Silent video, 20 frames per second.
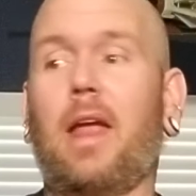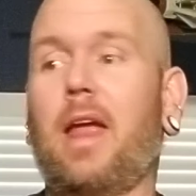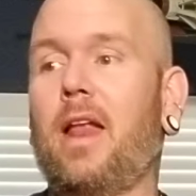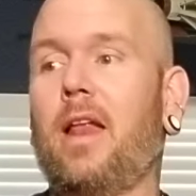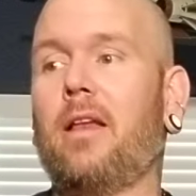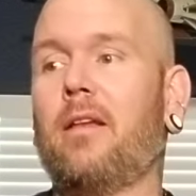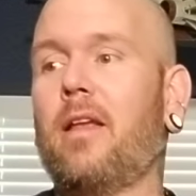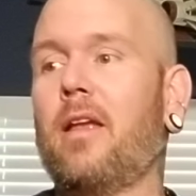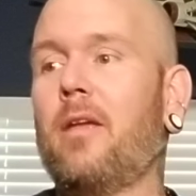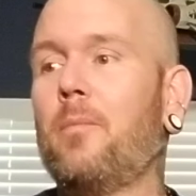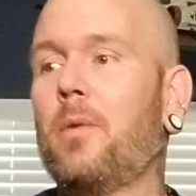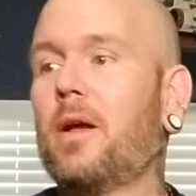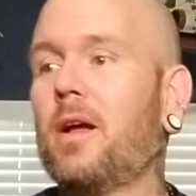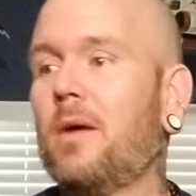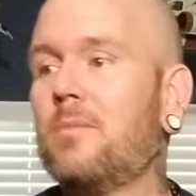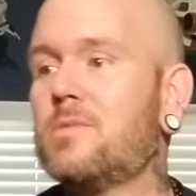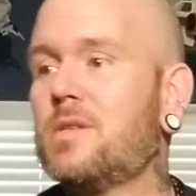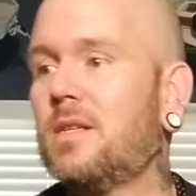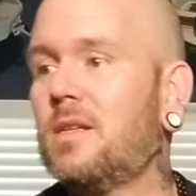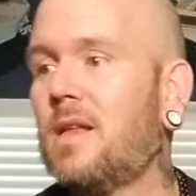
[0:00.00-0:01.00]
and it
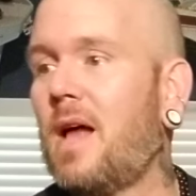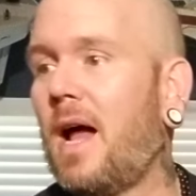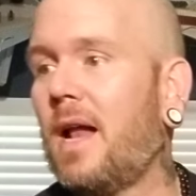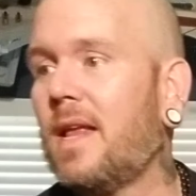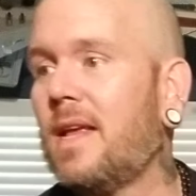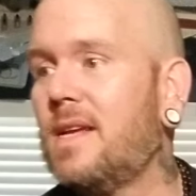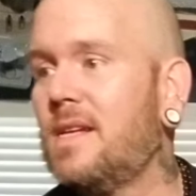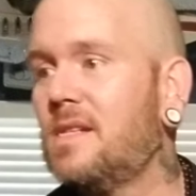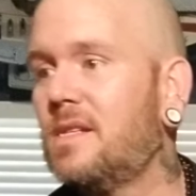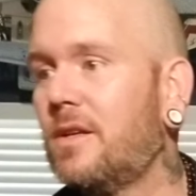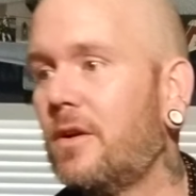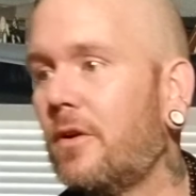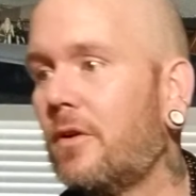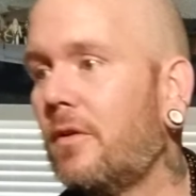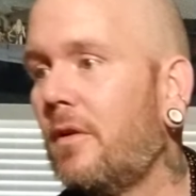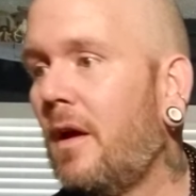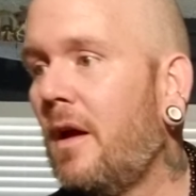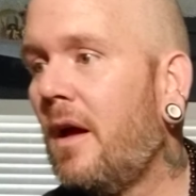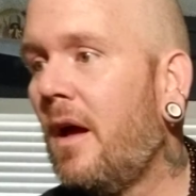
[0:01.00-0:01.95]
becomes a lot easier.